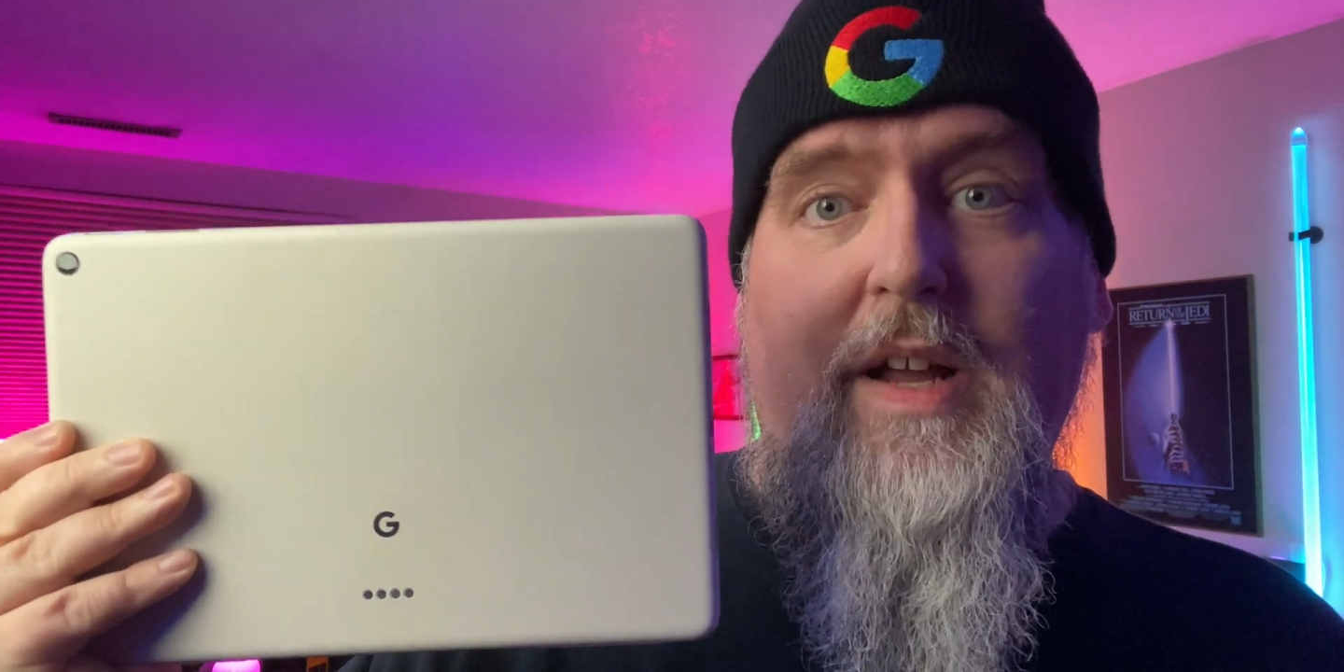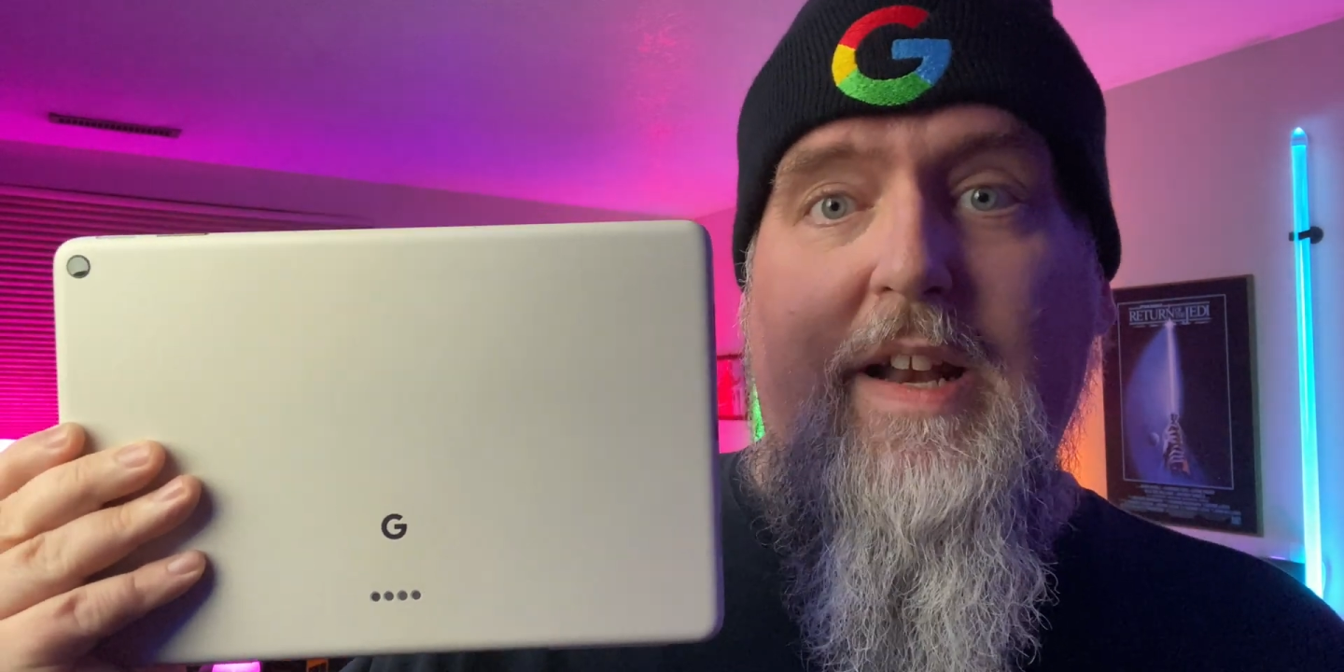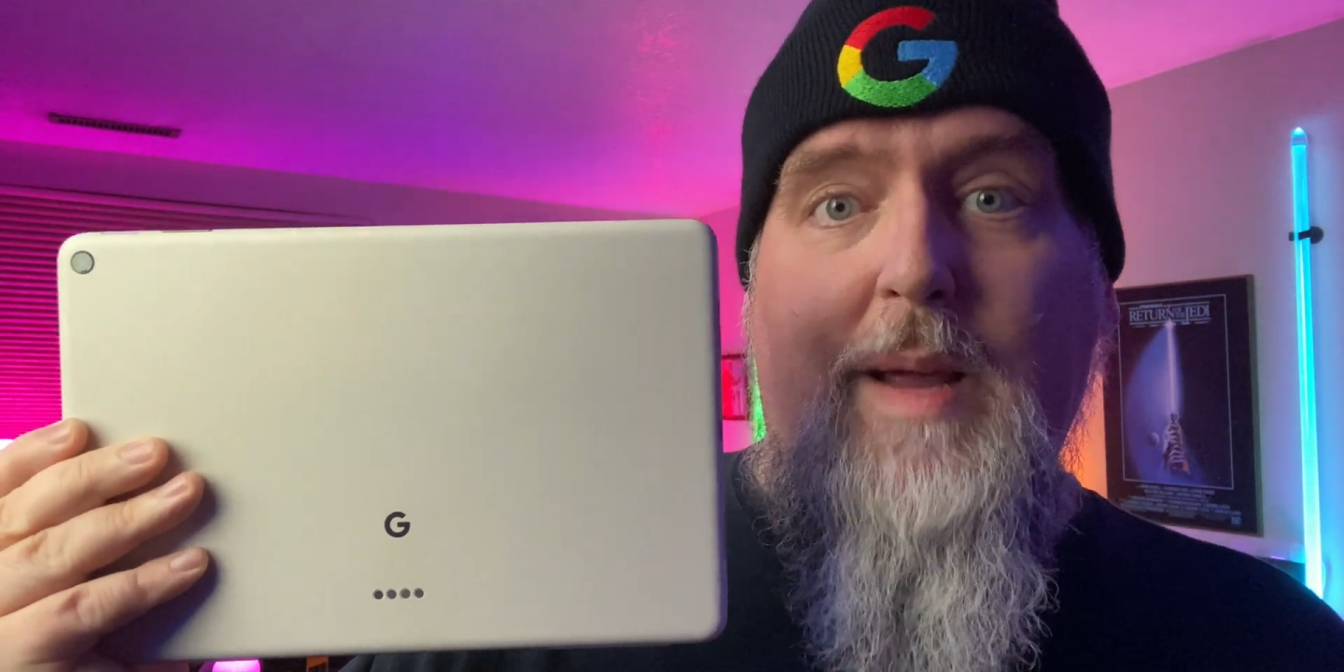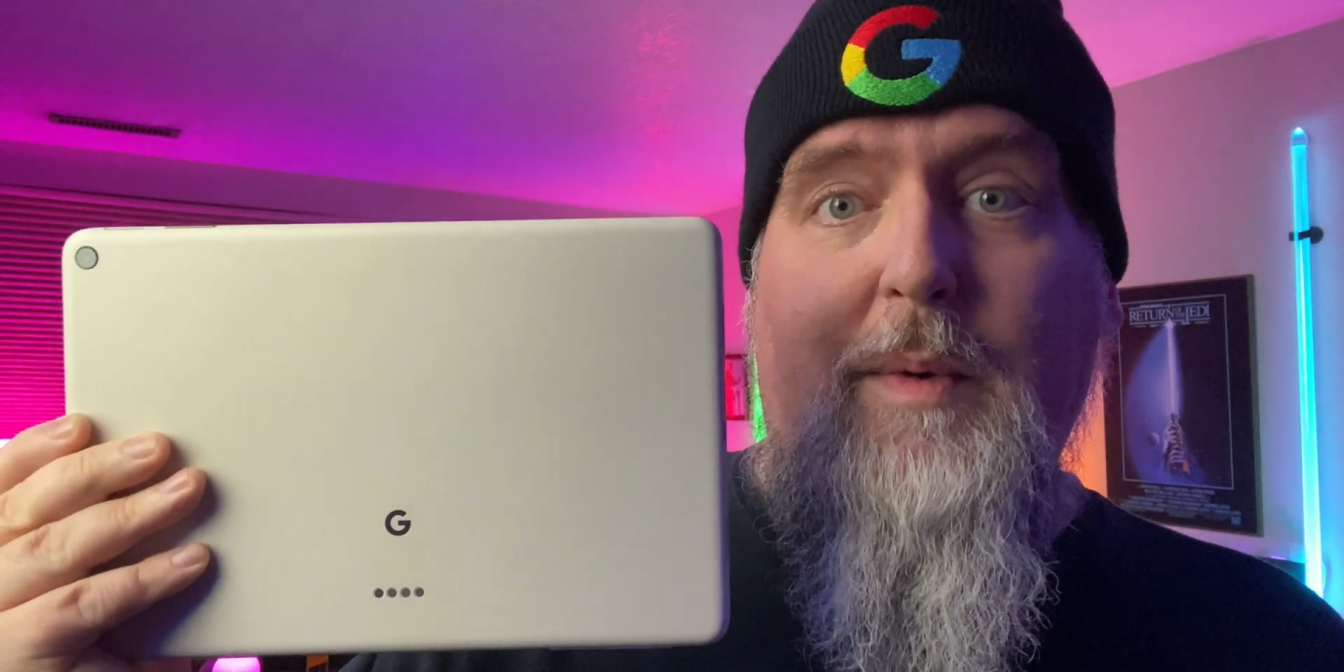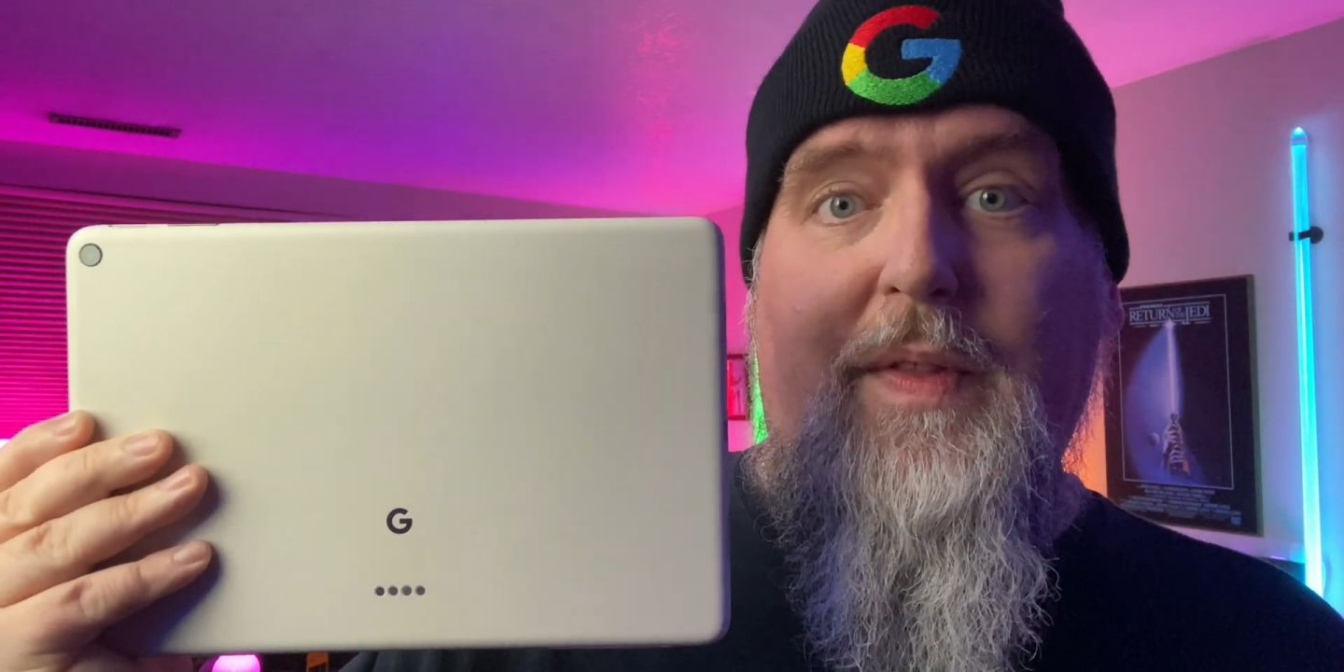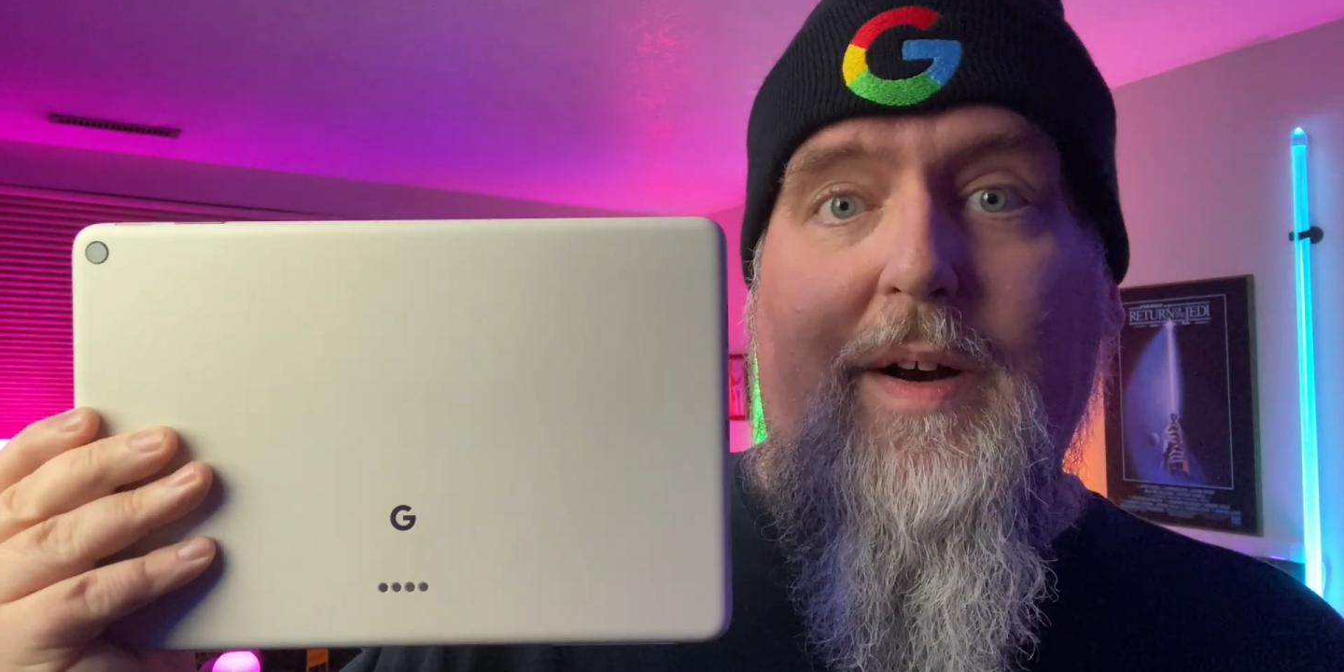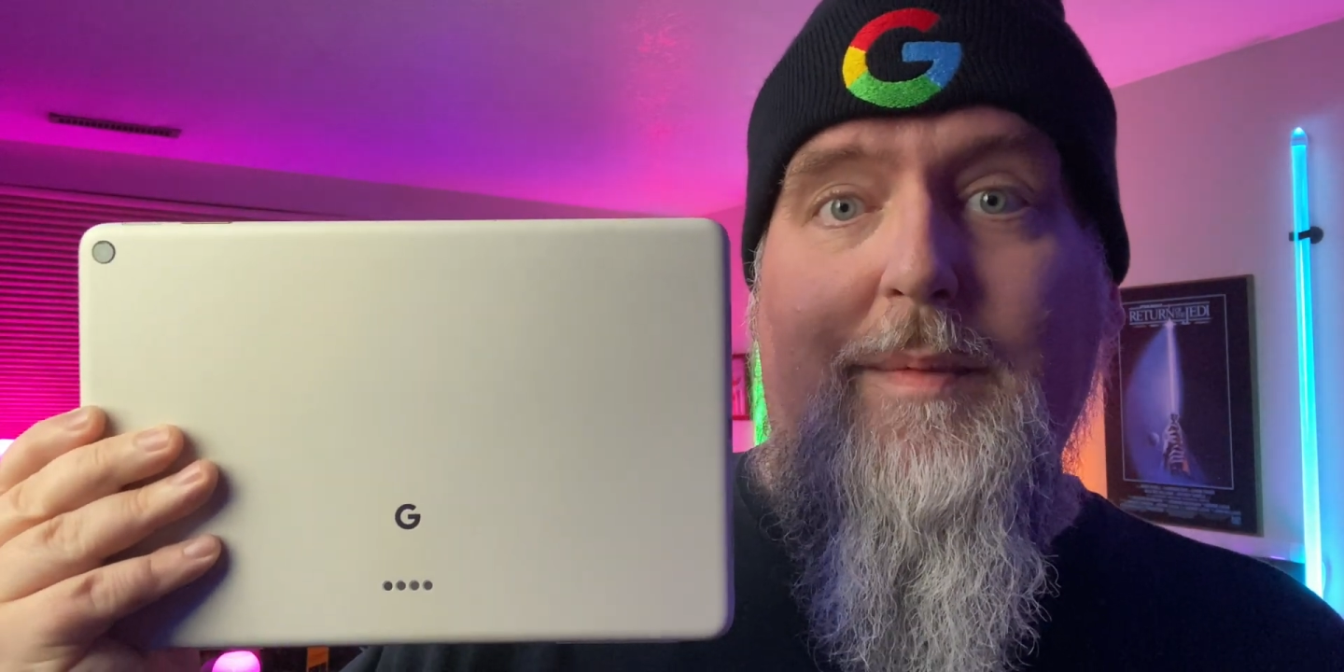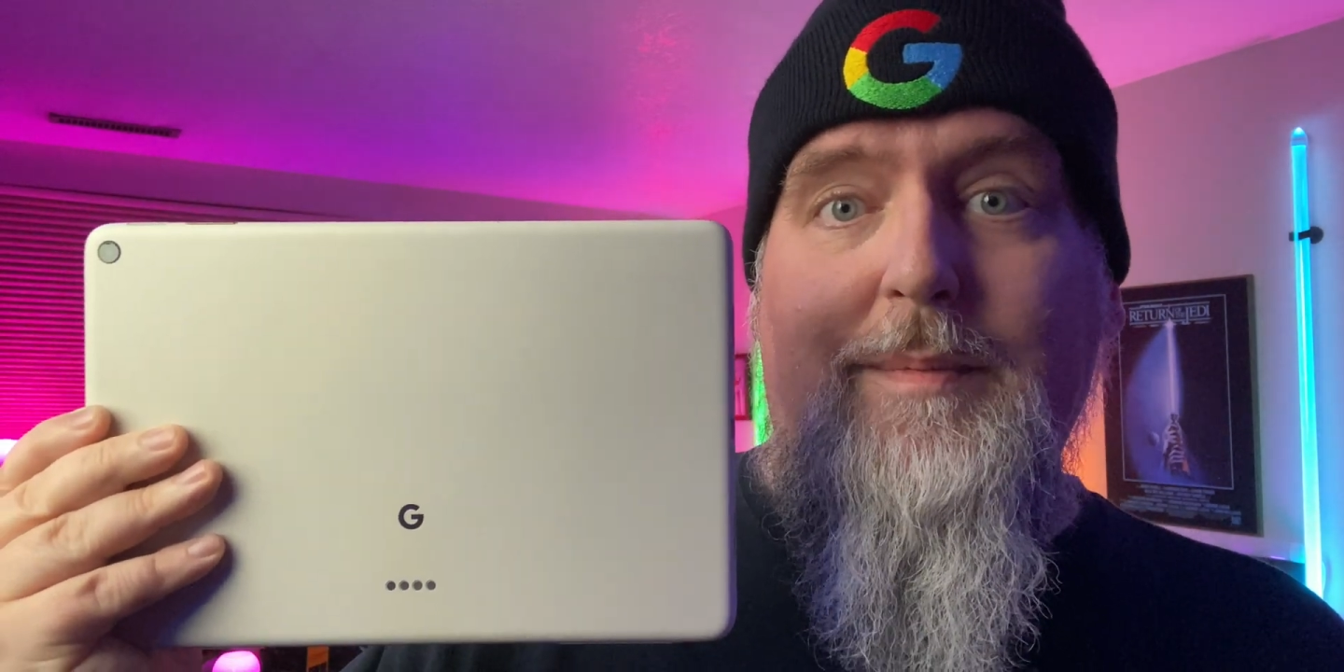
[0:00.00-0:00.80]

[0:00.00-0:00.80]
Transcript: enabled there.